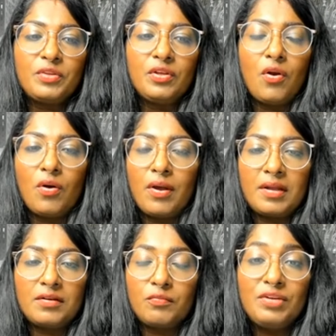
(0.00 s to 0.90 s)
you know,
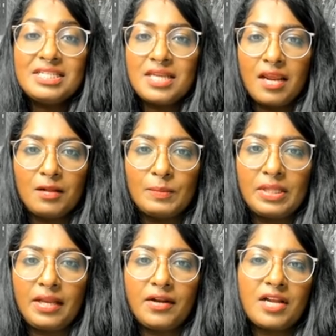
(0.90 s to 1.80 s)
retail
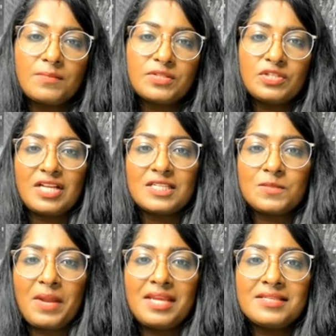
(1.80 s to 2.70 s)
player comes into that
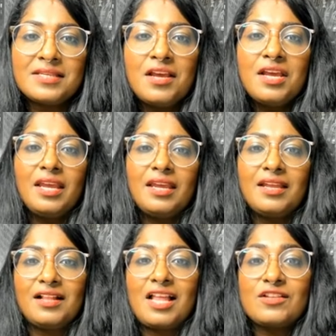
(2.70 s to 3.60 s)
space,
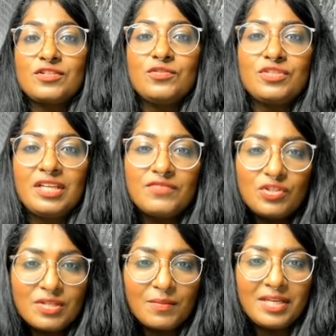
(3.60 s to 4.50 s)
it allows you to gives
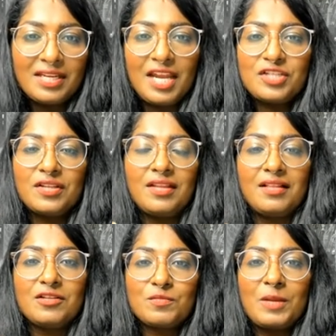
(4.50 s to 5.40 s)
you some indication
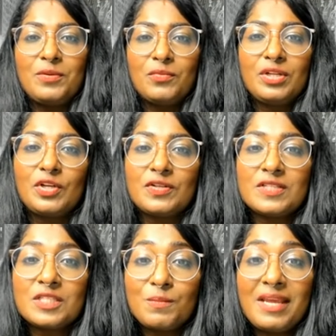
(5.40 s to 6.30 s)
that this might be a really good
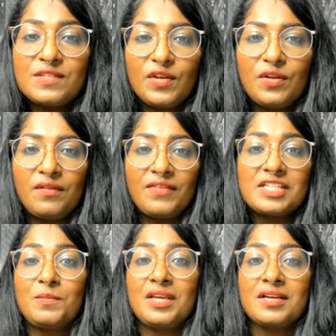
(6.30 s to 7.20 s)
space for you to
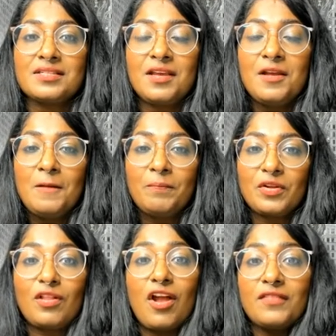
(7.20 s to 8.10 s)
invest, because
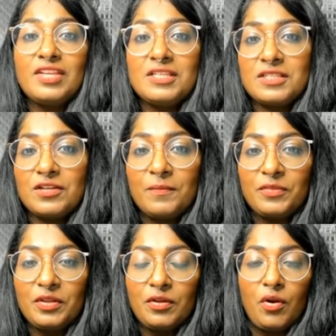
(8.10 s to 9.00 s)
a lot of these,
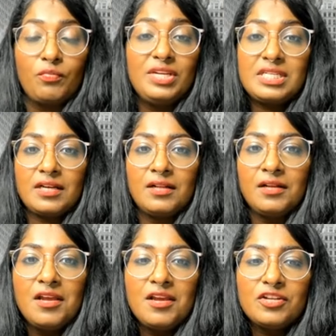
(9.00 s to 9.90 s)
you know,
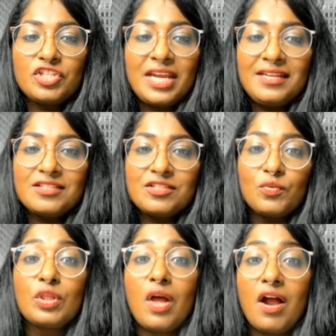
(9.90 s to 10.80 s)
retail chains
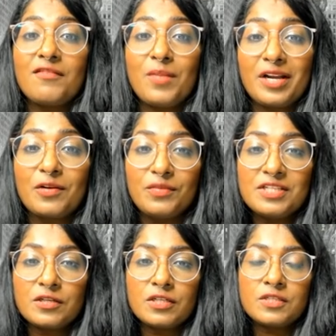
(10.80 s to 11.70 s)
do a lot of market
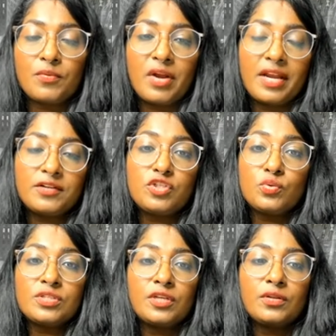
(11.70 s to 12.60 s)
research prior to
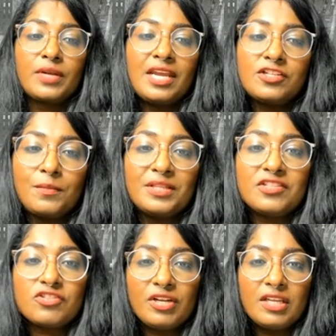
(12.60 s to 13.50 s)
choosing a location. But
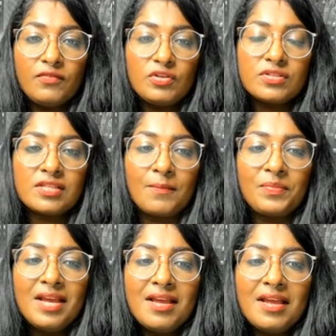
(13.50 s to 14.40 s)
this is going to give you
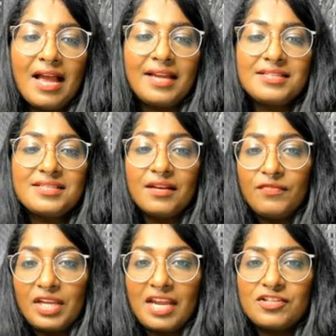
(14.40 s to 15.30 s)
some
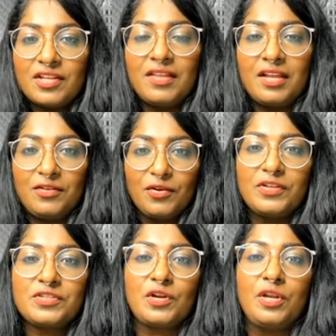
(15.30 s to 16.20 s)
identification that, you know,
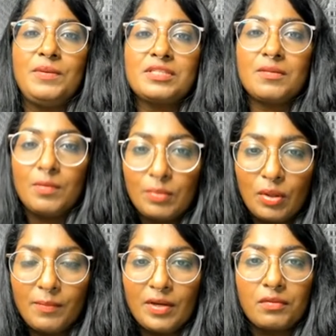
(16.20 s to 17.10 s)
there's going to be some
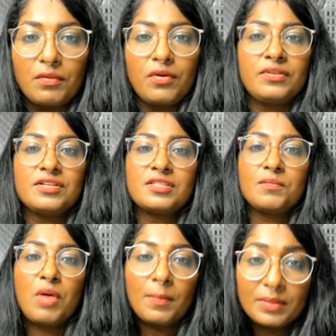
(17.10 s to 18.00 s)
employment growth, there's
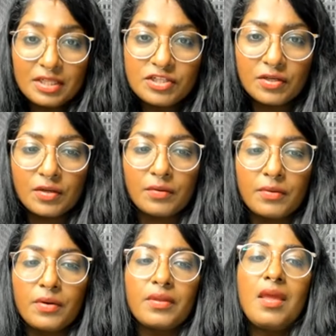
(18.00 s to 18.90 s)
some population
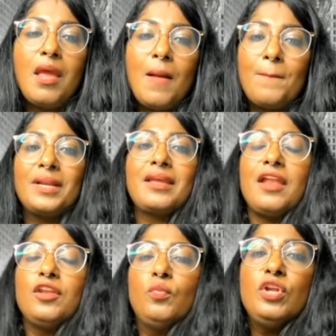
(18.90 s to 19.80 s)
growth. But
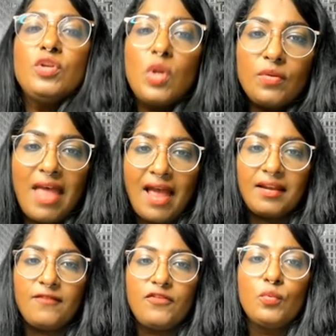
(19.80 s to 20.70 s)
again, you wouldn't know
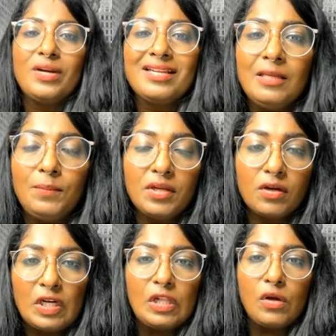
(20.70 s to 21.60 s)
that if you weren't keeping
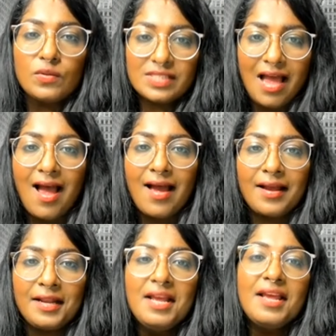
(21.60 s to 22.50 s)
a close
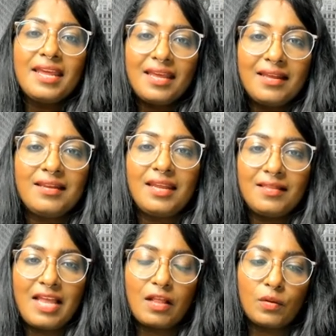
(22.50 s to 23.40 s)
eye
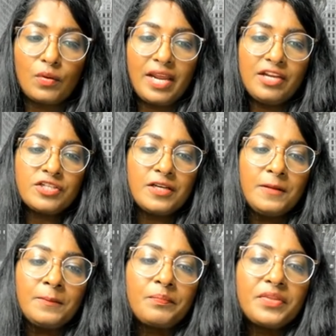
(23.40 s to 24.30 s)
in that
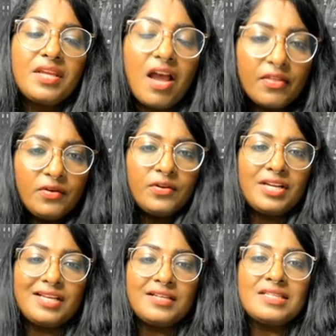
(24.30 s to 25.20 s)
location. The other
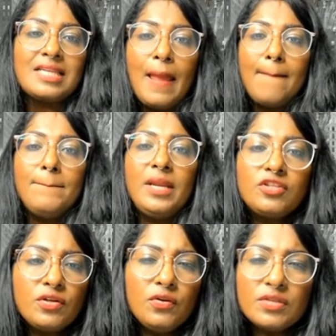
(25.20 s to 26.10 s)
is make
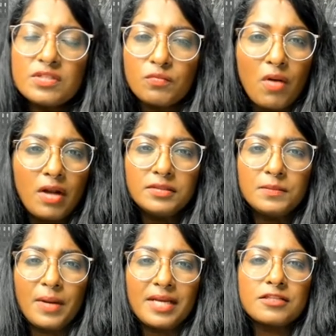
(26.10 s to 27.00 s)
sure you're
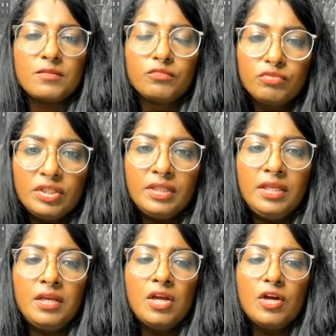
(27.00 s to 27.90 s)
surrounded by some
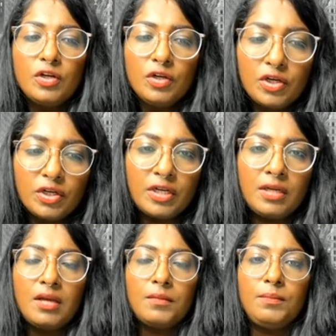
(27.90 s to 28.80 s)
really good
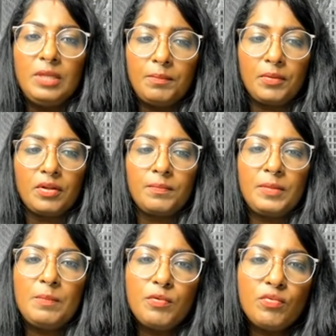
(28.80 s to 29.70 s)

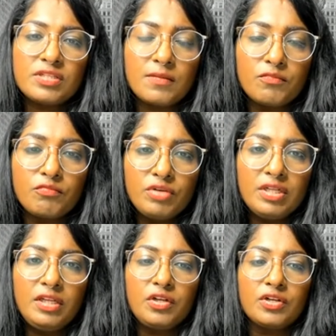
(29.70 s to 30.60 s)
people with some
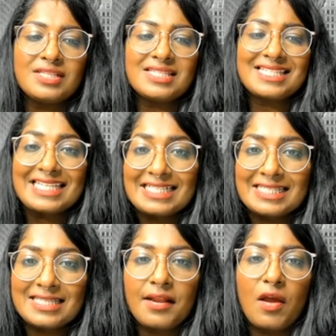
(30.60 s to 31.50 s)
really good skill
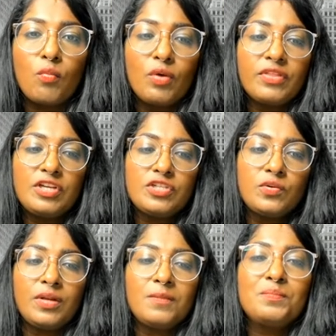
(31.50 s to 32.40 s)
set at what they
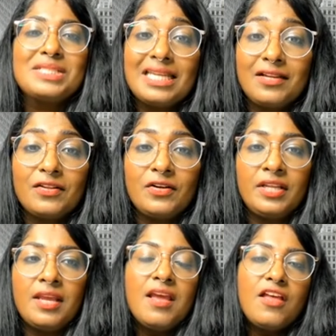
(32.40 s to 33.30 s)
do, and
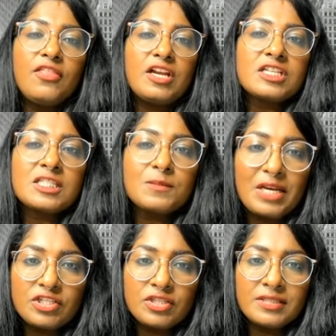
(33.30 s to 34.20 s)
particularly their
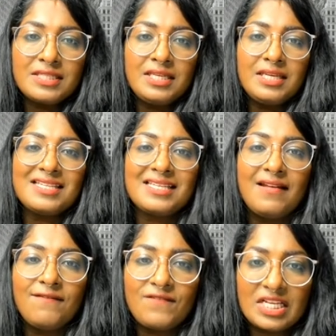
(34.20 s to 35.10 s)
specialty is in
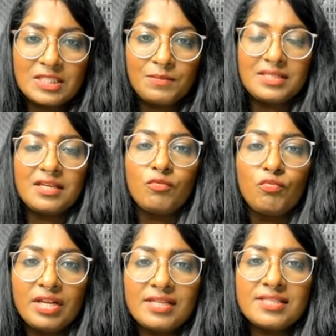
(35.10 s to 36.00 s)
investments, in
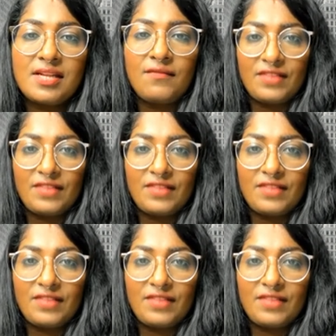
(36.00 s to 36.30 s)
real estate